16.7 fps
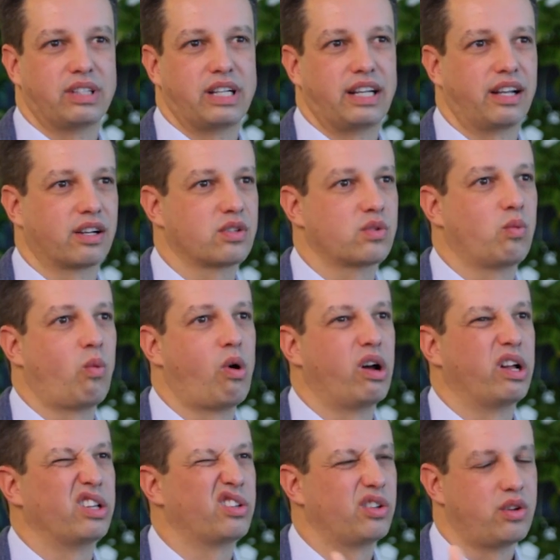on the next
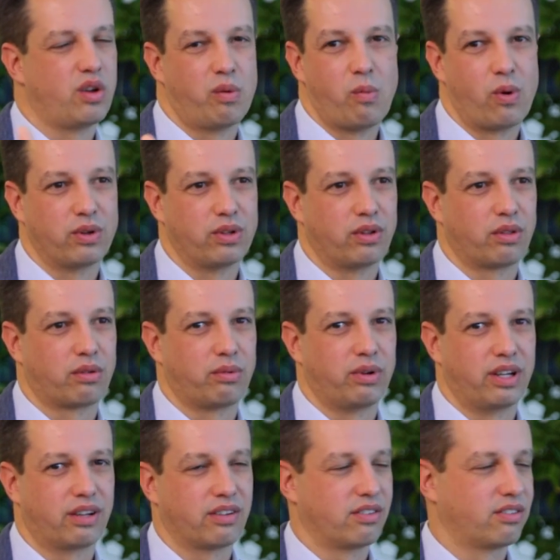1 to no more than
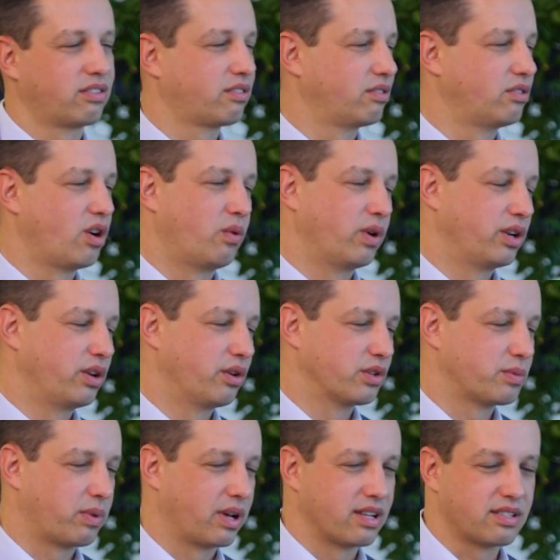3, because no one
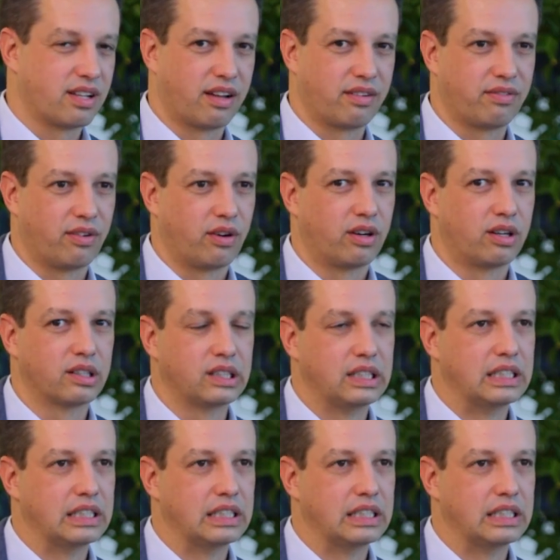knows past that far.